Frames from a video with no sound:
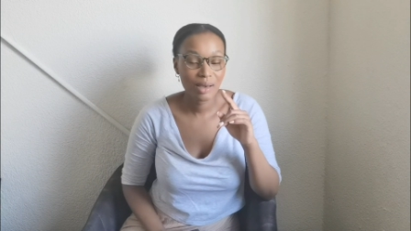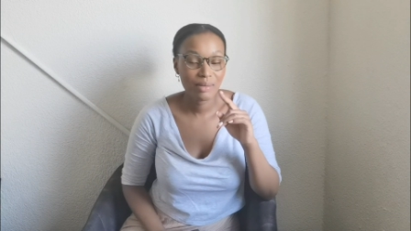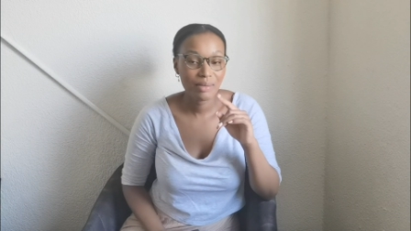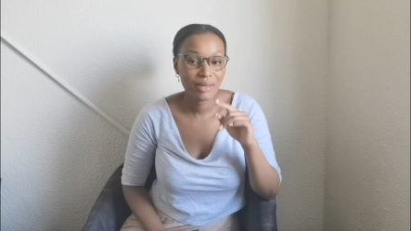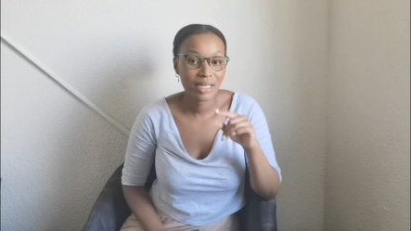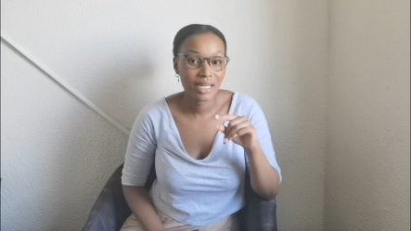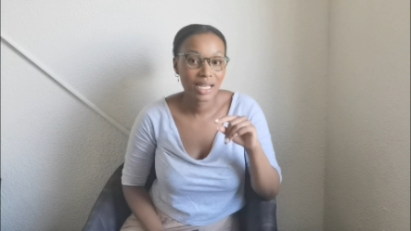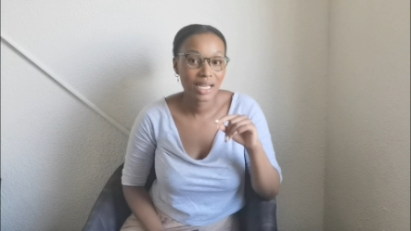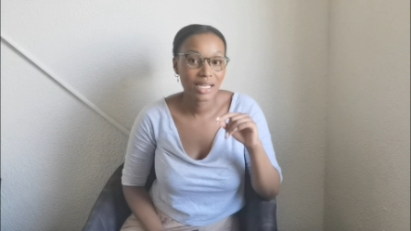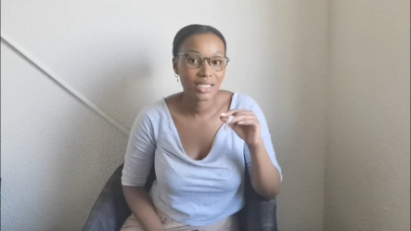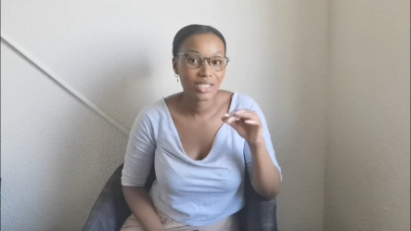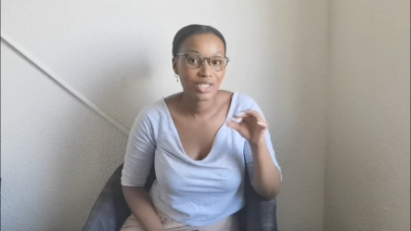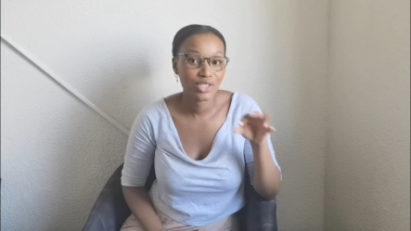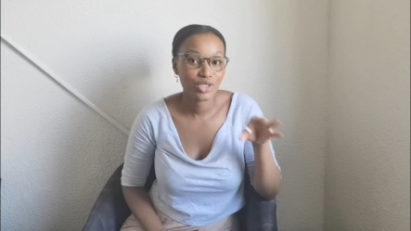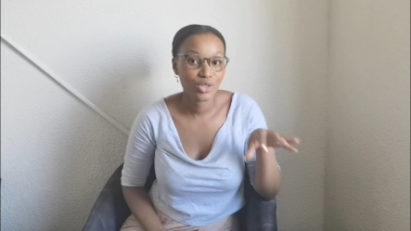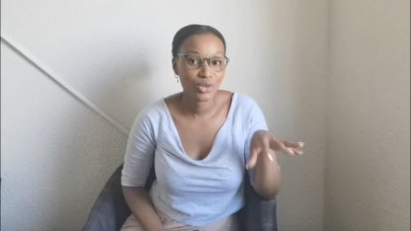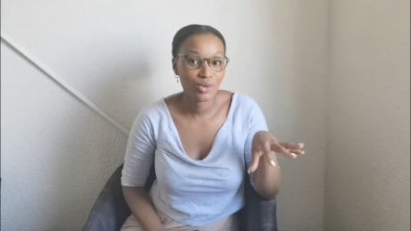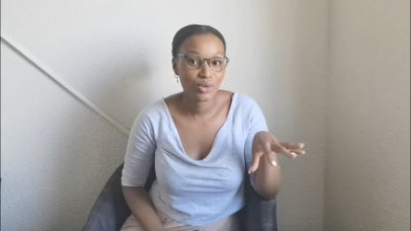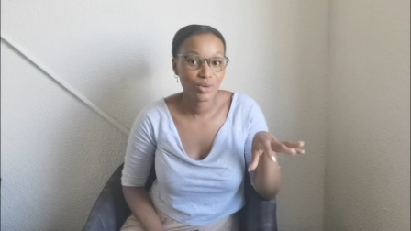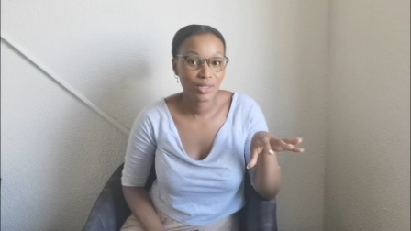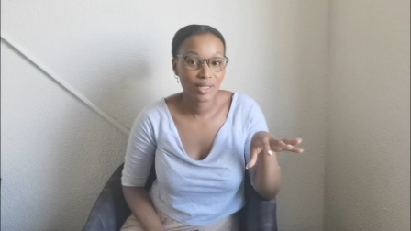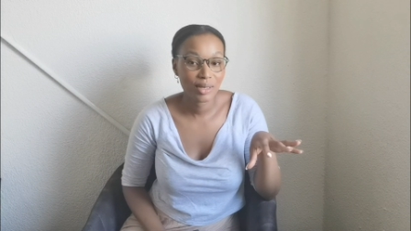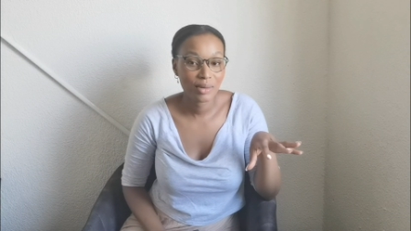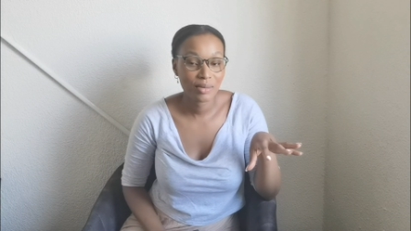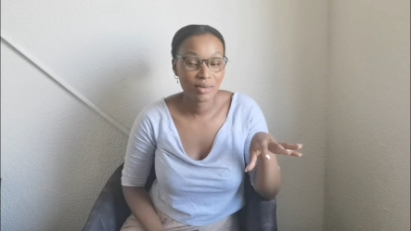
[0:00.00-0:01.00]
come in guys and
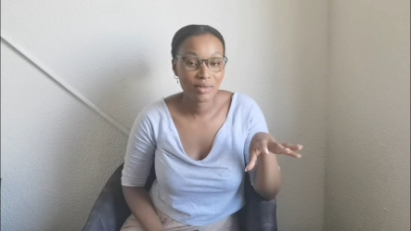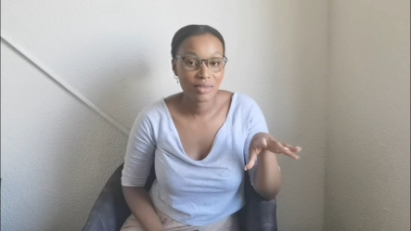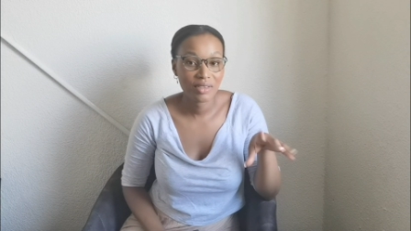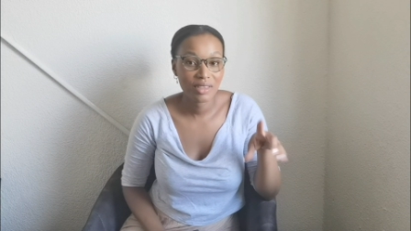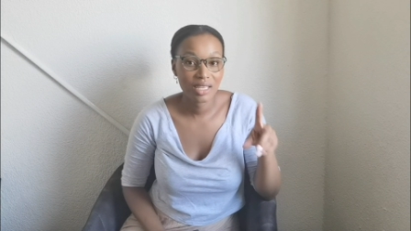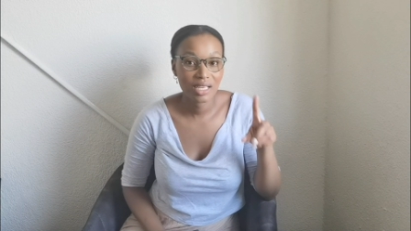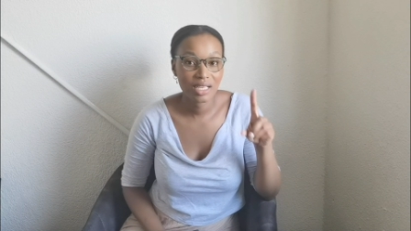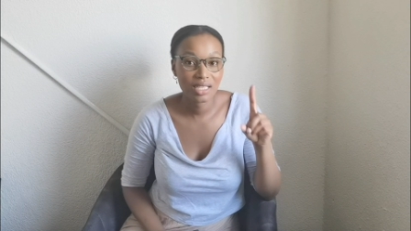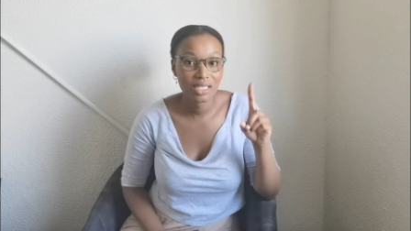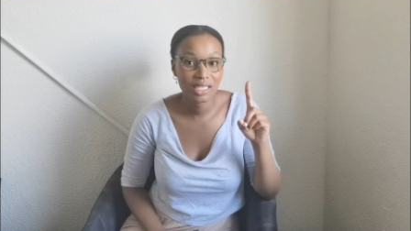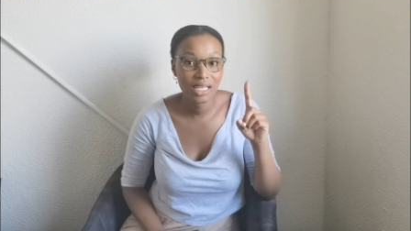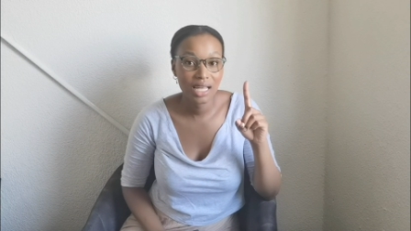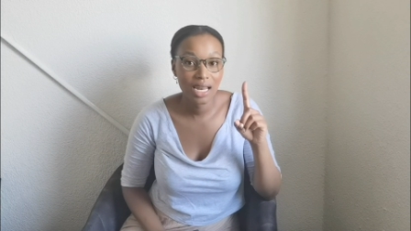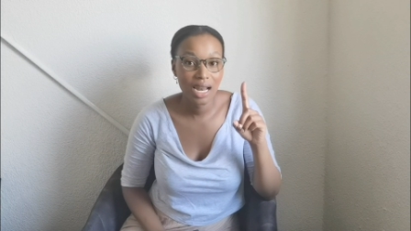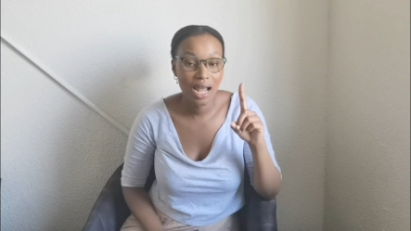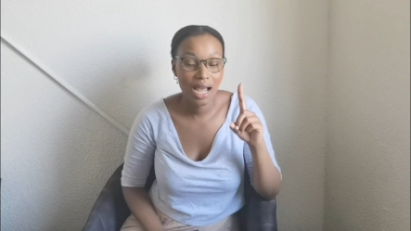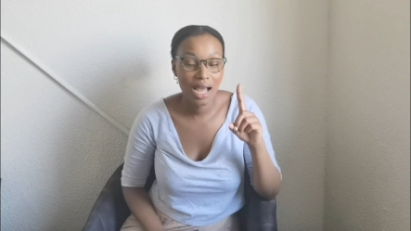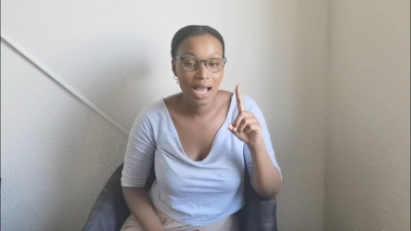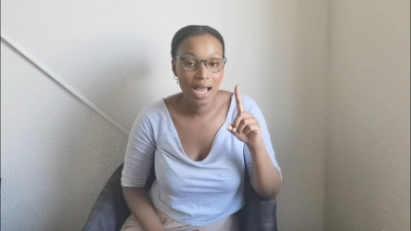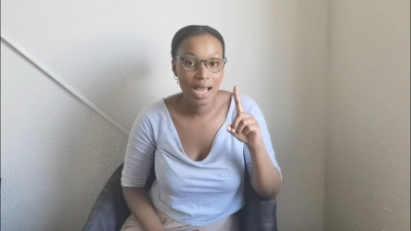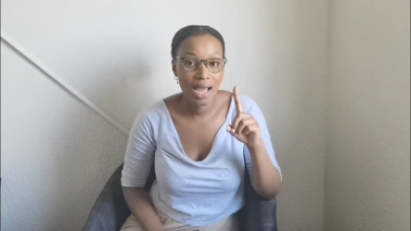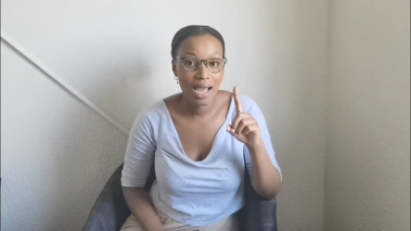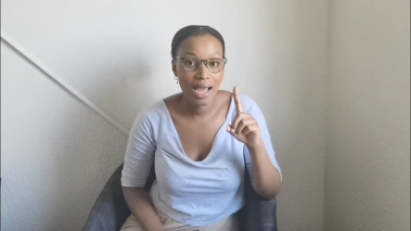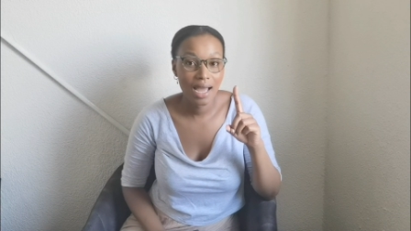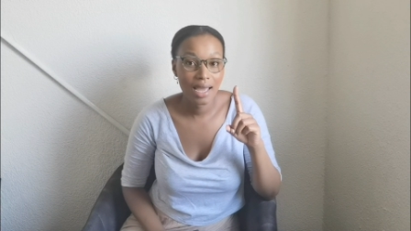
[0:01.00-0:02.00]
show you some of the things that
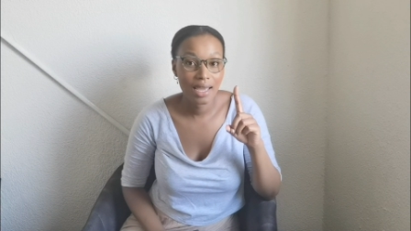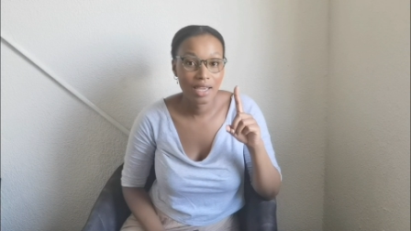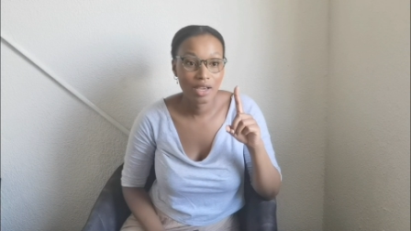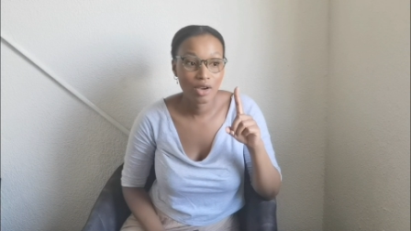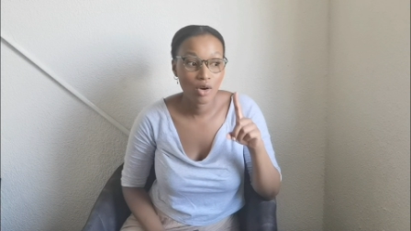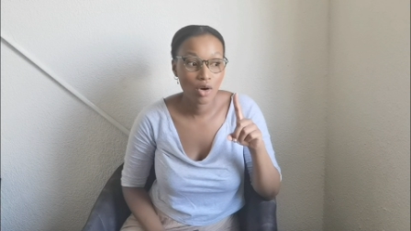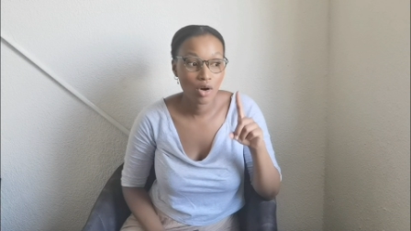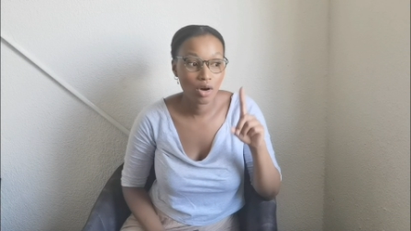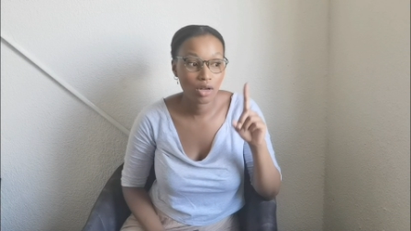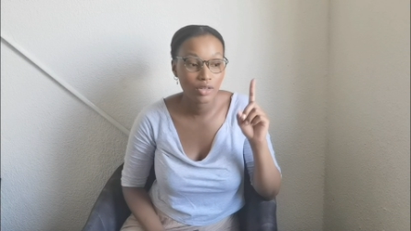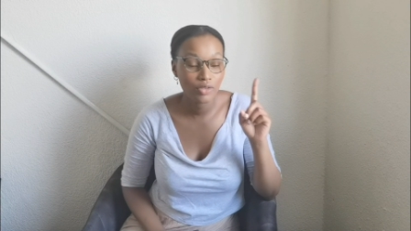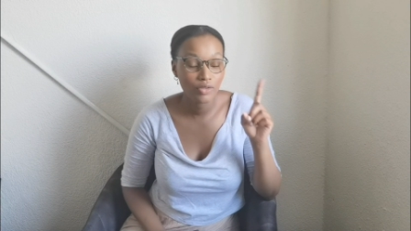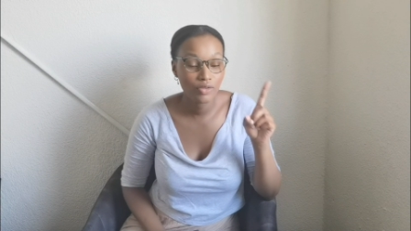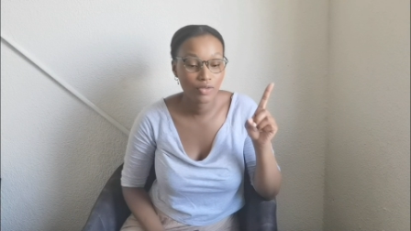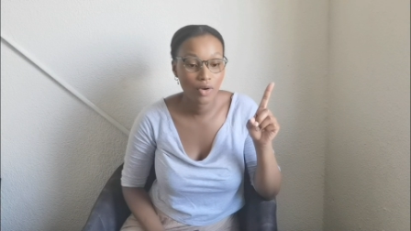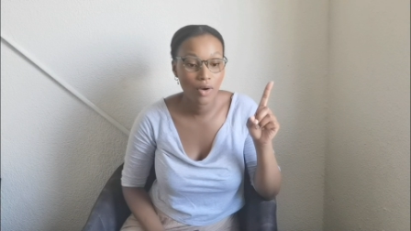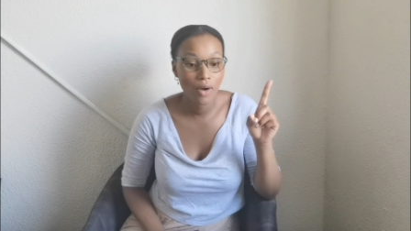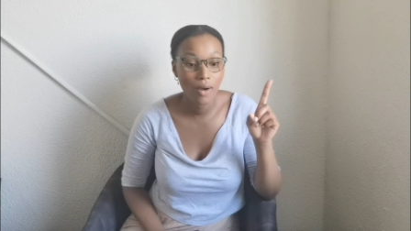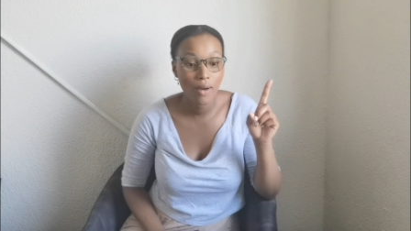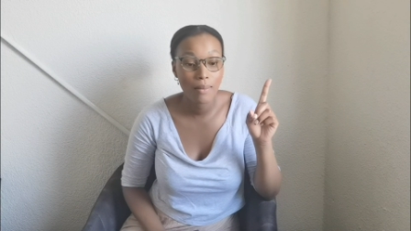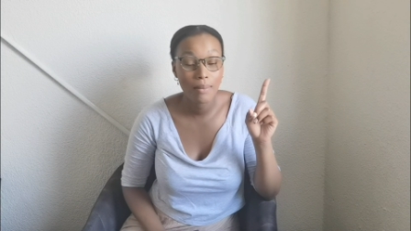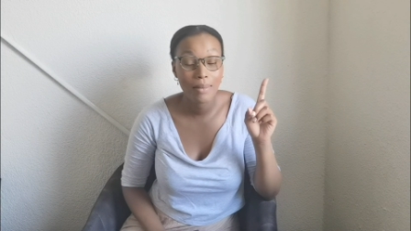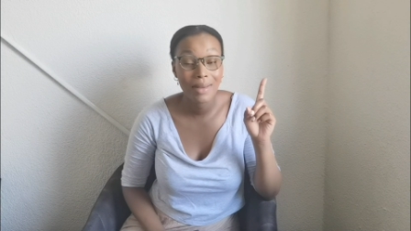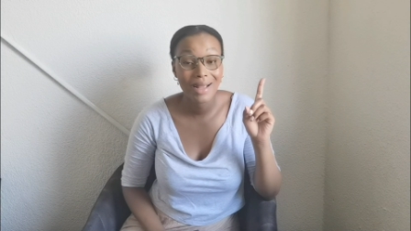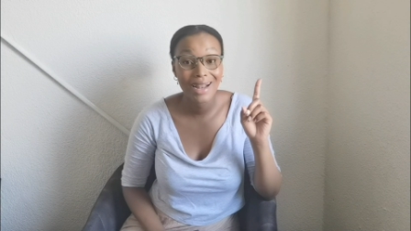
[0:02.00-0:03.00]
i got
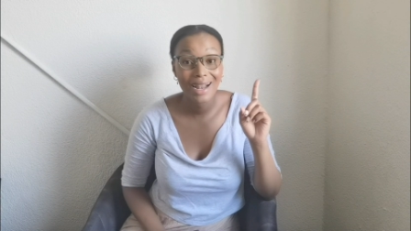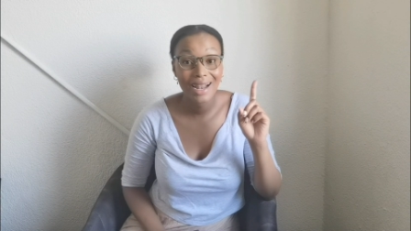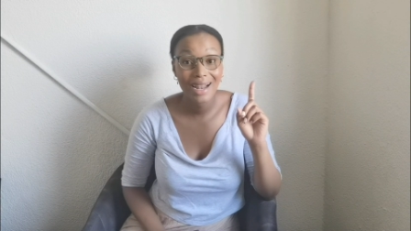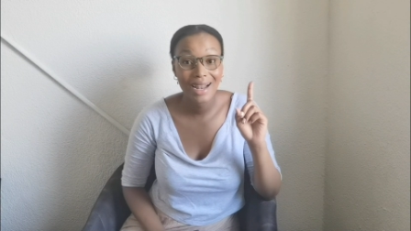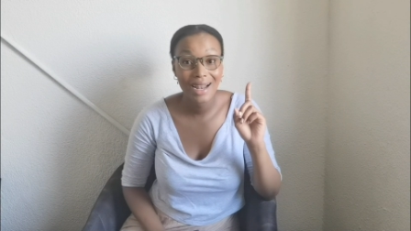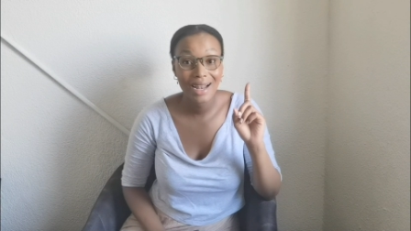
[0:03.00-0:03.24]
from